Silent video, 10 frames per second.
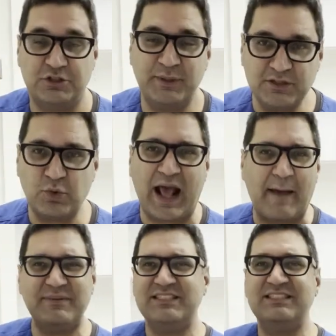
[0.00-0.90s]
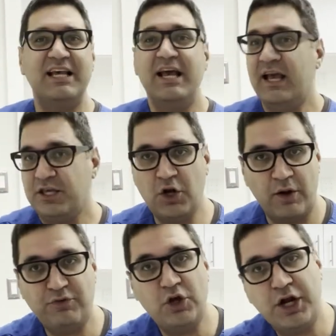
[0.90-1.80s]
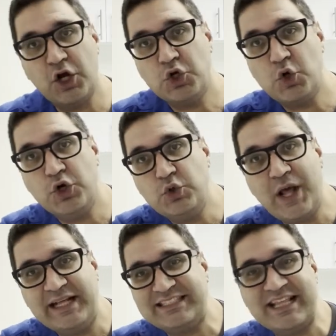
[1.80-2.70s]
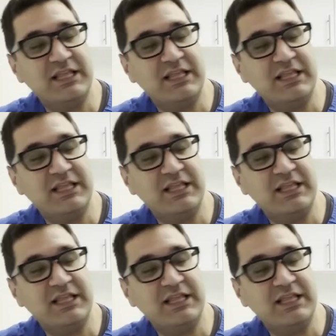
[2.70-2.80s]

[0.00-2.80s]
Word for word: Because what happens is, you know, if you're gonna go to a new dentist,